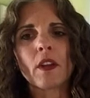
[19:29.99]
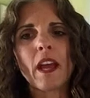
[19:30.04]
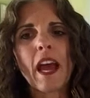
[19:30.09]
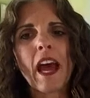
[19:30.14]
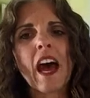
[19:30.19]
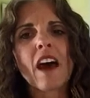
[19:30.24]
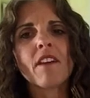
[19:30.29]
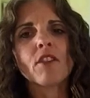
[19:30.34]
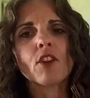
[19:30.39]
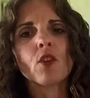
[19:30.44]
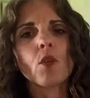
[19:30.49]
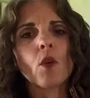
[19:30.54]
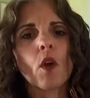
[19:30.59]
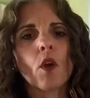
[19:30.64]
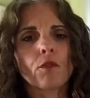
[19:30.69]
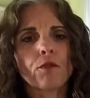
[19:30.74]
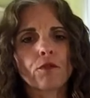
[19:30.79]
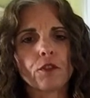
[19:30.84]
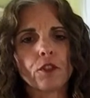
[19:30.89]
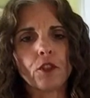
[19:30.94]
I have a
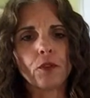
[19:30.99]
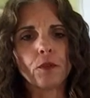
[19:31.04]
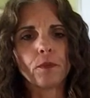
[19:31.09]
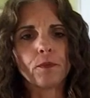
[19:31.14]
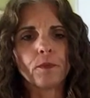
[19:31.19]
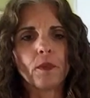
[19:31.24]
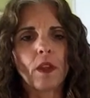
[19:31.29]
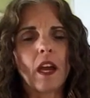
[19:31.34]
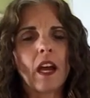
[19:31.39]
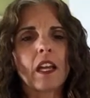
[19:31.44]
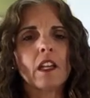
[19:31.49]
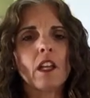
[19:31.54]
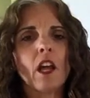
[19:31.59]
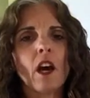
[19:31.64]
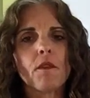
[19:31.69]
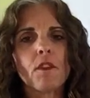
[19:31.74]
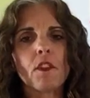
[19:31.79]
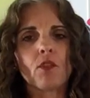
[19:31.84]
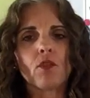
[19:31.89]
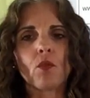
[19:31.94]
quote for you. I
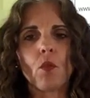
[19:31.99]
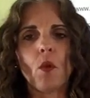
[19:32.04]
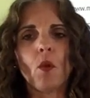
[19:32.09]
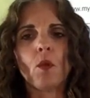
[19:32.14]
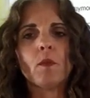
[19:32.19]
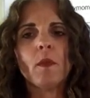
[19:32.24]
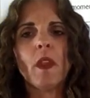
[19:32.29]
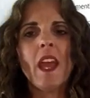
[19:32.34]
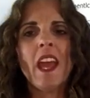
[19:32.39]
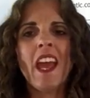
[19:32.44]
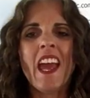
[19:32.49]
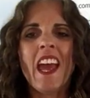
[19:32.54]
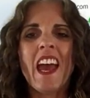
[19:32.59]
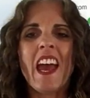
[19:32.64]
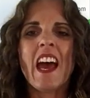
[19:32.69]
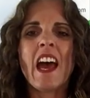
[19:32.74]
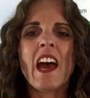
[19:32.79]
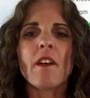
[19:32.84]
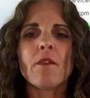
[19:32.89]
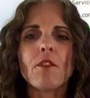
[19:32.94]
love this quote.
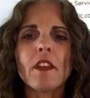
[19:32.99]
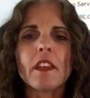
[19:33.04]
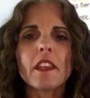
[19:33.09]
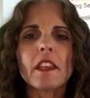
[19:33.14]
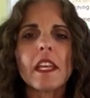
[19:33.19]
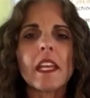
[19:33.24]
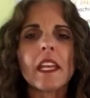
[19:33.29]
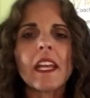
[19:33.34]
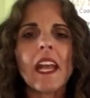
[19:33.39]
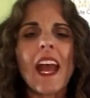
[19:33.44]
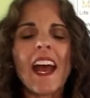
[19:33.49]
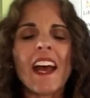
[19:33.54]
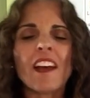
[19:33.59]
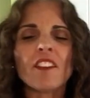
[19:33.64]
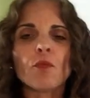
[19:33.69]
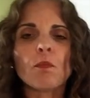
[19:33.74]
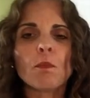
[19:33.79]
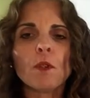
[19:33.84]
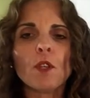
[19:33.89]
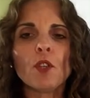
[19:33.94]
Everything has
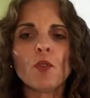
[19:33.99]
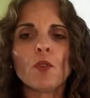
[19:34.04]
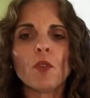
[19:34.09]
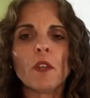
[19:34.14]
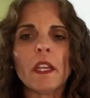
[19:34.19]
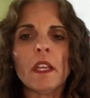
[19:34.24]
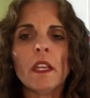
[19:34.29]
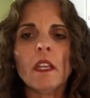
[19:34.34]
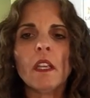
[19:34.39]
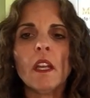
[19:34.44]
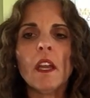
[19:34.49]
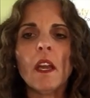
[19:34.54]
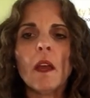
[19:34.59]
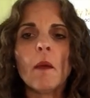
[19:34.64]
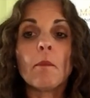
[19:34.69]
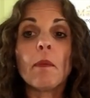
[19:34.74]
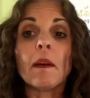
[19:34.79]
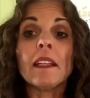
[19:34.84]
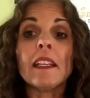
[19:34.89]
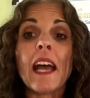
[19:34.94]
beauty
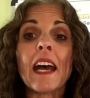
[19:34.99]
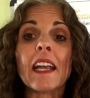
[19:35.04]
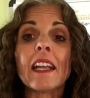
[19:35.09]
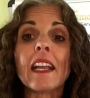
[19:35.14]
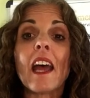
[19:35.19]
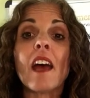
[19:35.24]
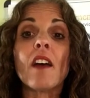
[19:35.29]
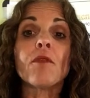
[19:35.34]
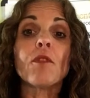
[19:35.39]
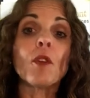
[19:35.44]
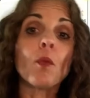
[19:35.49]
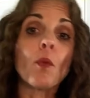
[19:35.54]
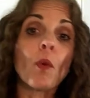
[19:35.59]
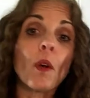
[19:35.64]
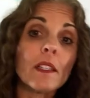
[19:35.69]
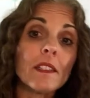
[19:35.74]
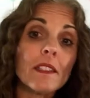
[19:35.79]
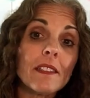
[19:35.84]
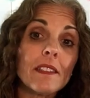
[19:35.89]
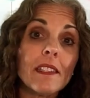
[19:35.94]
but not
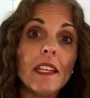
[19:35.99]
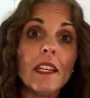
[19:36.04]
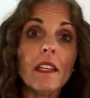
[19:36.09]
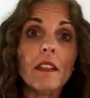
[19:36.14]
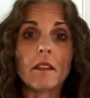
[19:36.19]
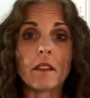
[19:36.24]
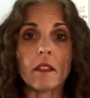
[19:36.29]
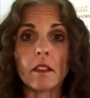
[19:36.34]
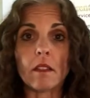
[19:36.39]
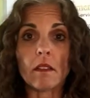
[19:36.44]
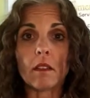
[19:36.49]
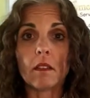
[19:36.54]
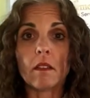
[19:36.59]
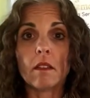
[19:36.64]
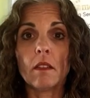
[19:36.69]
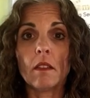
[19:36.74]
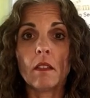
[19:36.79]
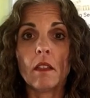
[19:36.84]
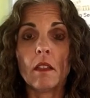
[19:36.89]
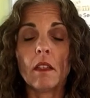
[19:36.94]
everyone sees it.
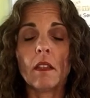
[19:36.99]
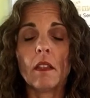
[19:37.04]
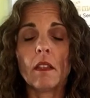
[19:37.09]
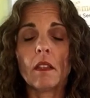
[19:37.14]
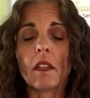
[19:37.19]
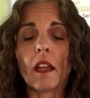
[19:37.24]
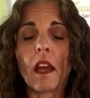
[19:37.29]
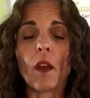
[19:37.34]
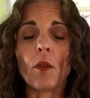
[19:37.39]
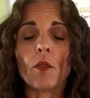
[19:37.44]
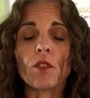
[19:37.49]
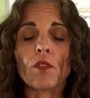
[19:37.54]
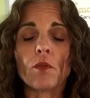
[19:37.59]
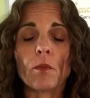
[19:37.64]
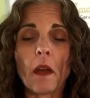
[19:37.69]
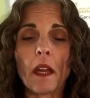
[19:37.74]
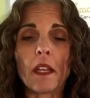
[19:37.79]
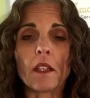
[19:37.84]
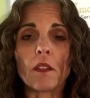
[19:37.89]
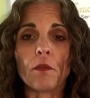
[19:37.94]
That was
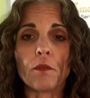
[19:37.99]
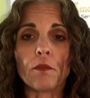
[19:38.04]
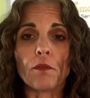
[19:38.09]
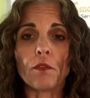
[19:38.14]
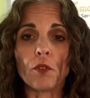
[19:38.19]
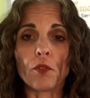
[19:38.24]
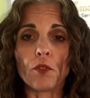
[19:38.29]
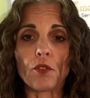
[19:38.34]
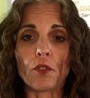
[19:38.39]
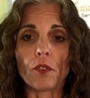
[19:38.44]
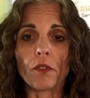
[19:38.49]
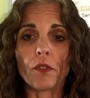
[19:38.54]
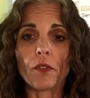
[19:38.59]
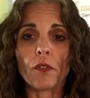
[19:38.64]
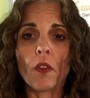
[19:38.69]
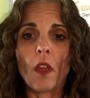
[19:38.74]
by Confucius.